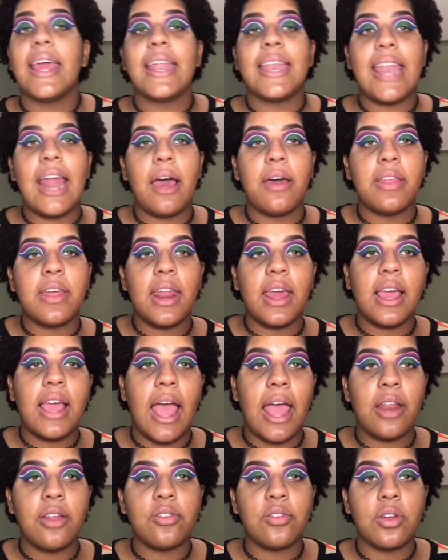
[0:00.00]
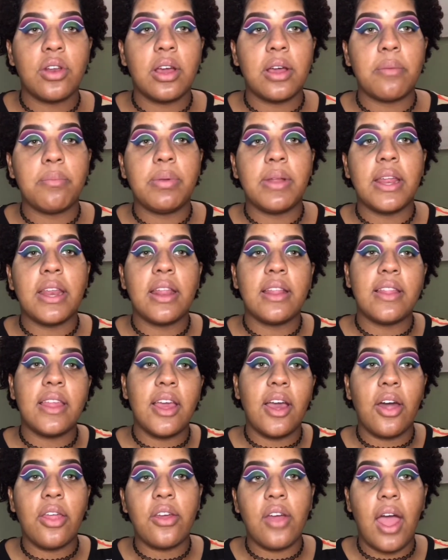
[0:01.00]
Now that I kind of sort of completed
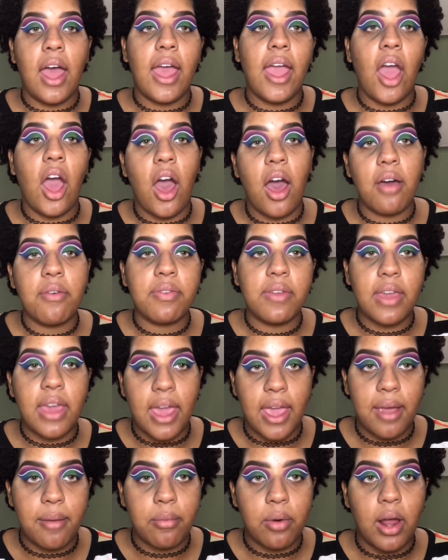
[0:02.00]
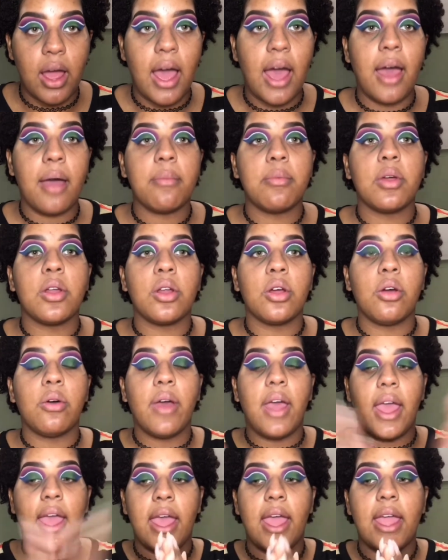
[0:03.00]
the other eye off camera, I'm going to go
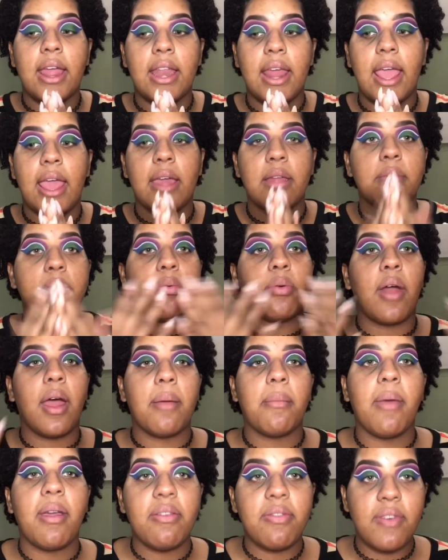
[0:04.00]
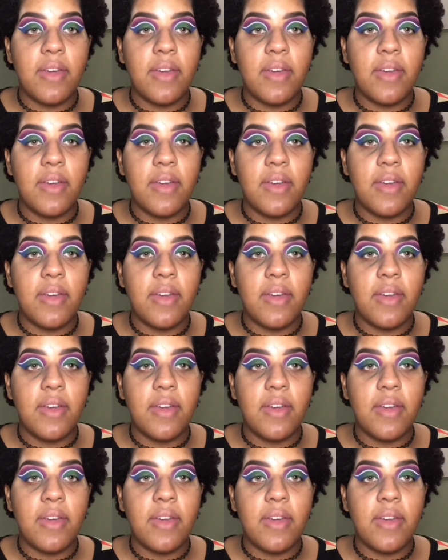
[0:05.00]
ahead and prime my